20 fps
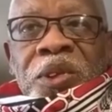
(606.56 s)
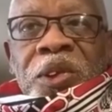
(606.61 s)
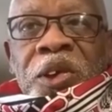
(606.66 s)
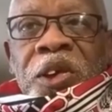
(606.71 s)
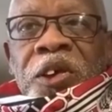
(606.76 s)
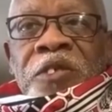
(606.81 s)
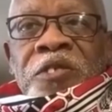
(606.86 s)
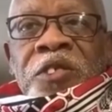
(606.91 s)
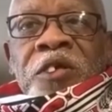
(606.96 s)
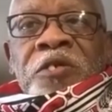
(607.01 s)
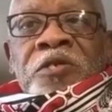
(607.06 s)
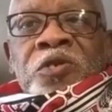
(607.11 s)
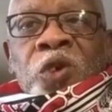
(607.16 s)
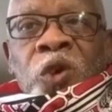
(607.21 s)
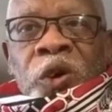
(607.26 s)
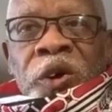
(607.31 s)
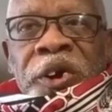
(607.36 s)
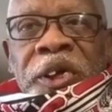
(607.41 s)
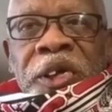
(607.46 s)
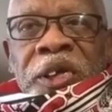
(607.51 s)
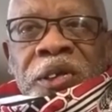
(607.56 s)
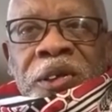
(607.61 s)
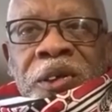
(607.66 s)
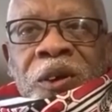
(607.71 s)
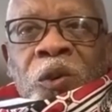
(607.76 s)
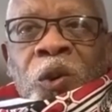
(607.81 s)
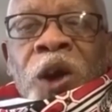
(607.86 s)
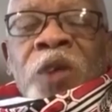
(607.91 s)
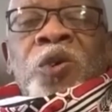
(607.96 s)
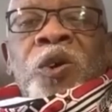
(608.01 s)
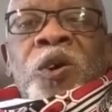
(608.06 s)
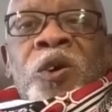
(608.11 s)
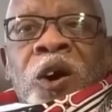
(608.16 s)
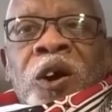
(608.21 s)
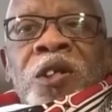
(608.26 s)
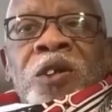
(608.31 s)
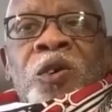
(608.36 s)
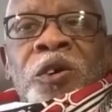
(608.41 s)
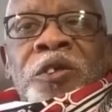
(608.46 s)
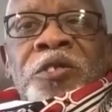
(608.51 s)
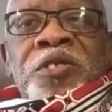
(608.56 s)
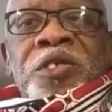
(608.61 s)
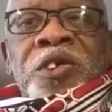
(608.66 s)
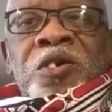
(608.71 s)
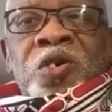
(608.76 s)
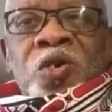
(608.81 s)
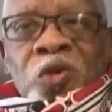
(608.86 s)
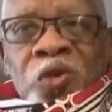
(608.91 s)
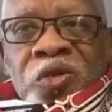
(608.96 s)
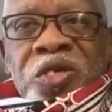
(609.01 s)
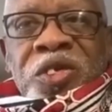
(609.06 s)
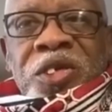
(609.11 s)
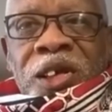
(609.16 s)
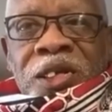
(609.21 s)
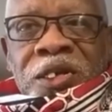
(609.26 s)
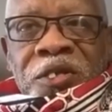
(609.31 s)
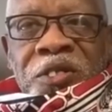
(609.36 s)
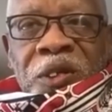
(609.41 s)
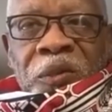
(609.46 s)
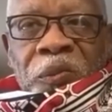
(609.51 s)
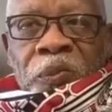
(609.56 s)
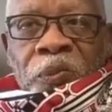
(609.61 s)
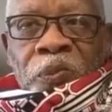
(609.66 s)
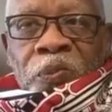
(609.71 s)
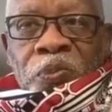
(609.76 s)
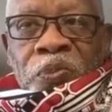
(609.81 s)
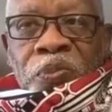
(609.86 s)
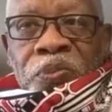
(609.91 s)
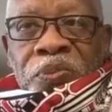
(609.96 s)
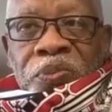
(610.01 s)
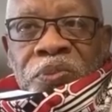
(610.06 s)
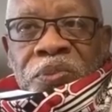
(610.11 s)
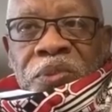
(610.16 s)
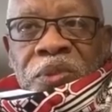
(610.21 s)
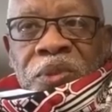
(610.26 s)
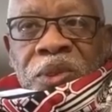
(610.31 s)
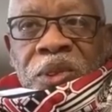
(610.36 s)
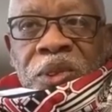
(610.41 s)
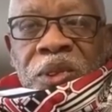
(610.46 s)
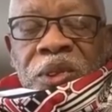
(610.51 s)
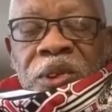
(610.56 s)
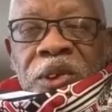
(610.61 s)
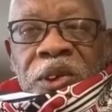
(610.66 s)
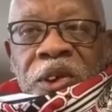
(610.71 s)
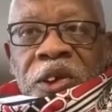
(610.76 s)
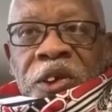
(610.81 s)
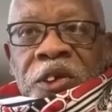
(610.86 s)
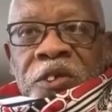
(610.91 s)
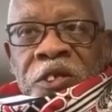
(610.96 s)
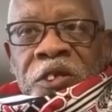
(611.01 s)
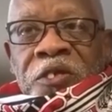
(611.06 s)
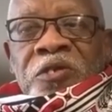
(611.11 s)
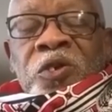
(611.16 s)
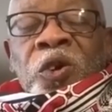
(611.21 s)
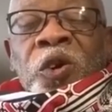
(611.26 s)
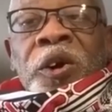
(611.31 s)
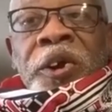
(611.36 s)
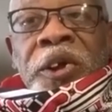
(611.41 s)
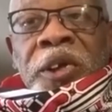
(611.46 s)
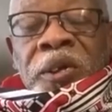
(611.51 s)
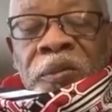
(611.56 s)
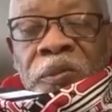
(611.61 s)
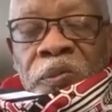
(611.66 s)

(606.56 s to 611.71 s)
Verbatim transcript: is a story. What we call constitutionalism is a story.